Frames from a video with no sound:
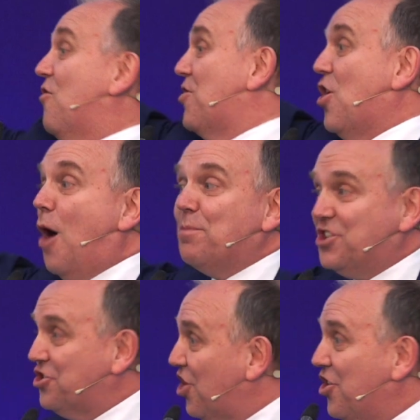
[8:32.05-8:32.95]
the
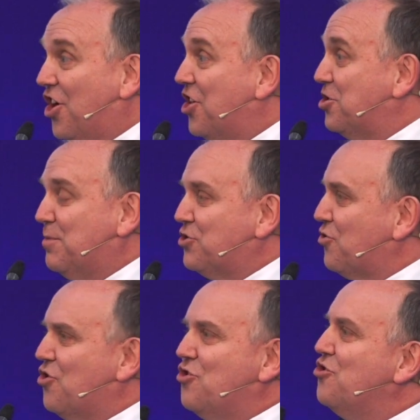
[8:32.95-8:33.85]
opposite turned out to be
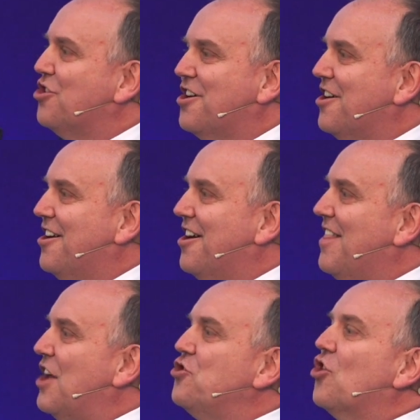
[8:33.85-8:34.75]
true,
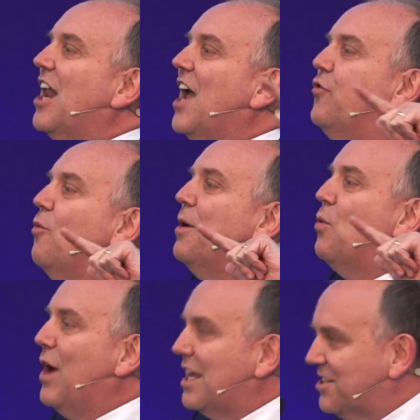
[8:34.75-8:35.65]
then your life would be
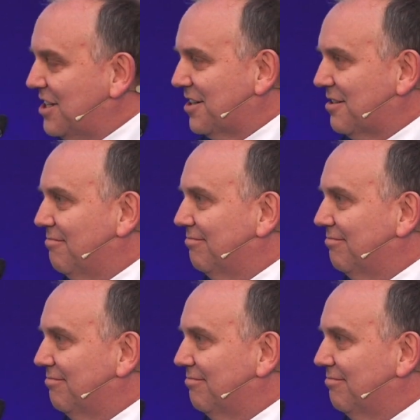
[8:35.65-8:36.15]
wasted.